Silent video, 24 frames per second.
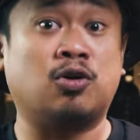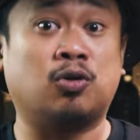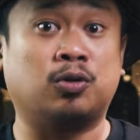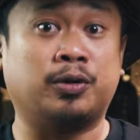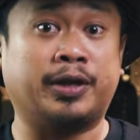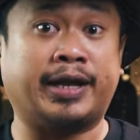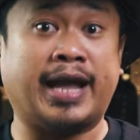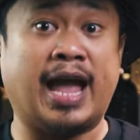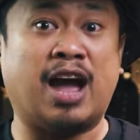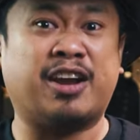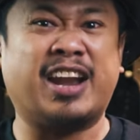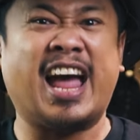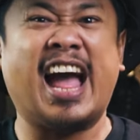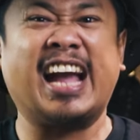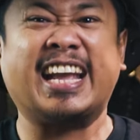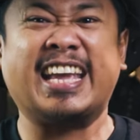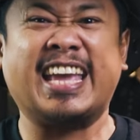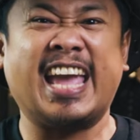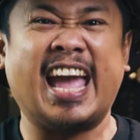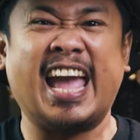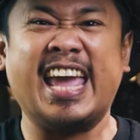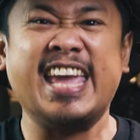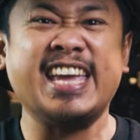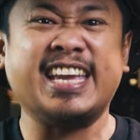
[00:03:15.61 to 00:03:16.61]
calling out
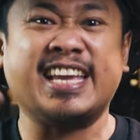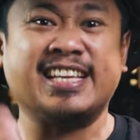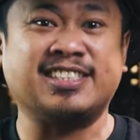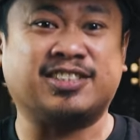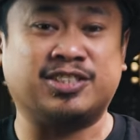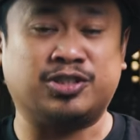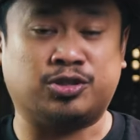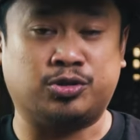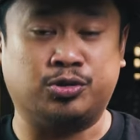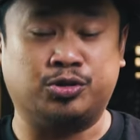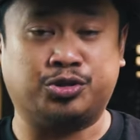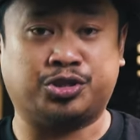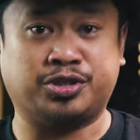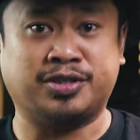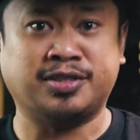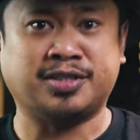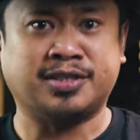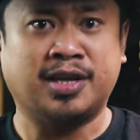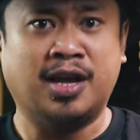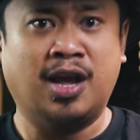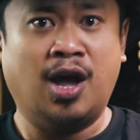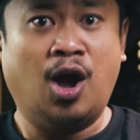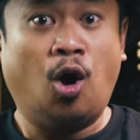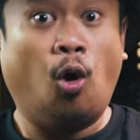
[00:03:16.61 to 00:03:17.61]
archaic
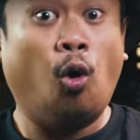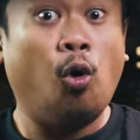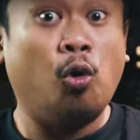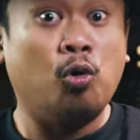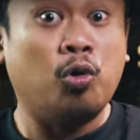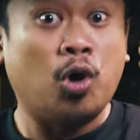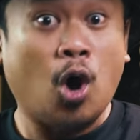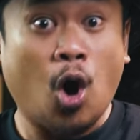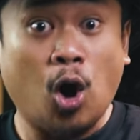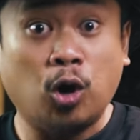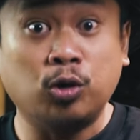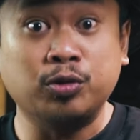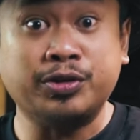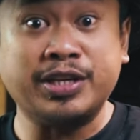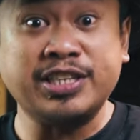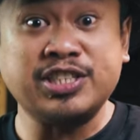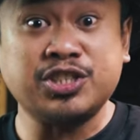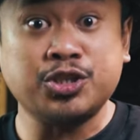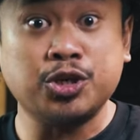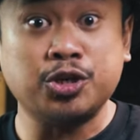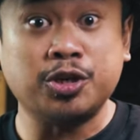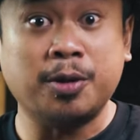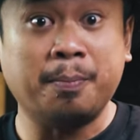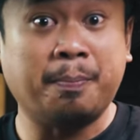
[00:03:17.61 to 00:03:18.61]
institutions or holding
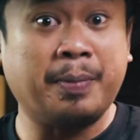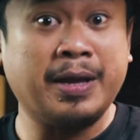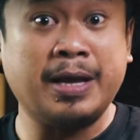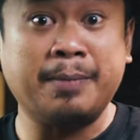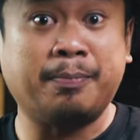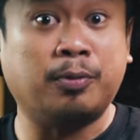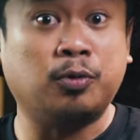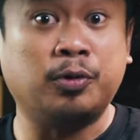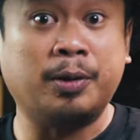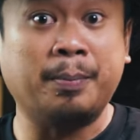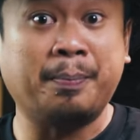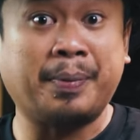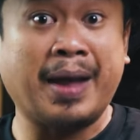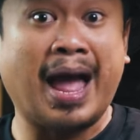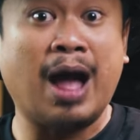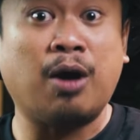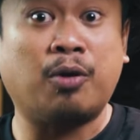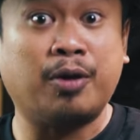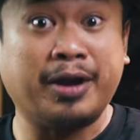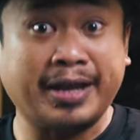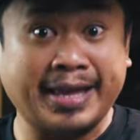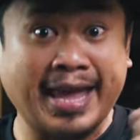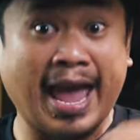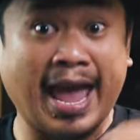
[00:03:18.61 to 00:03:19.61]
certain people in power